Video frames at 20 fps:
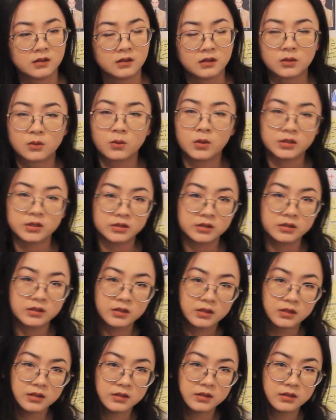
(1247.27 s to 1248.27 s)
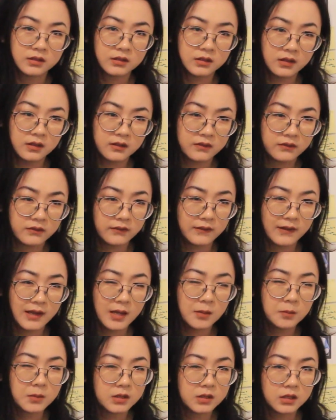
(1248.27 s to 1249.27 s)
The question is if
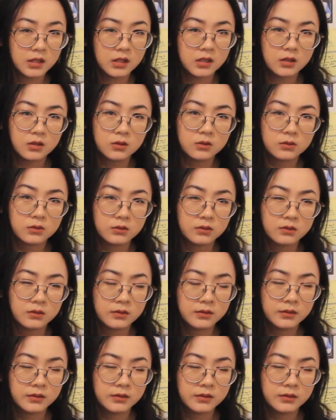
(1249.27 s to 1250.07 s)
Emily knew.